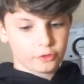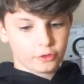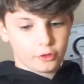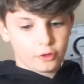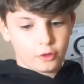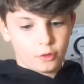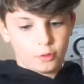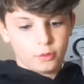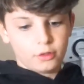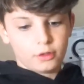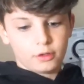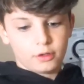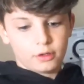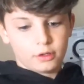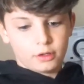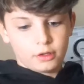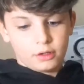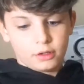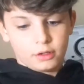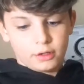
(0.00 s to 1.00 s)
So
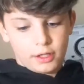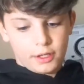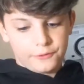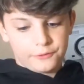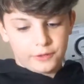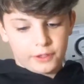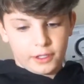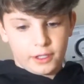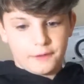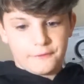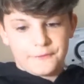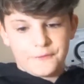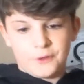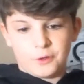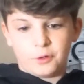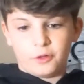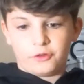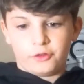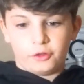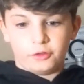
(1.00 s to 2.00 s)
if it if
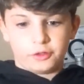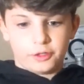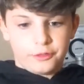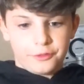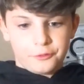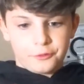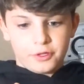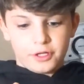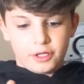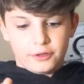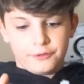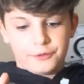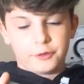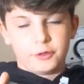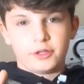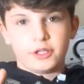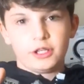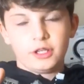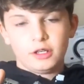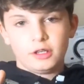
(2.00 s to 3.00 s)
there was only three and
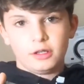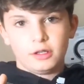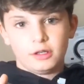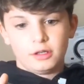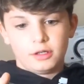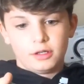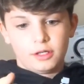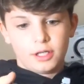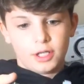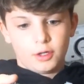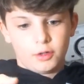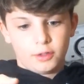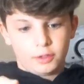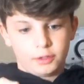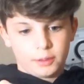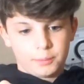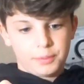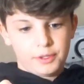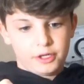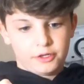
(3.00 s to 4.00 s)
three, it would
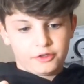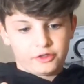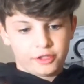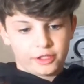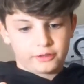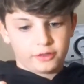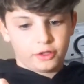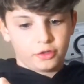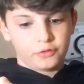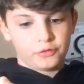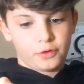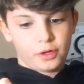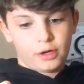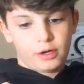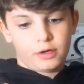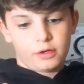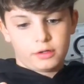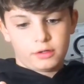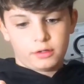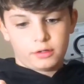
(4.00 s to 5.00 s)
only punch like this
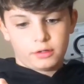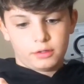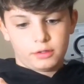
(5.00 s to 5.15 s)
far.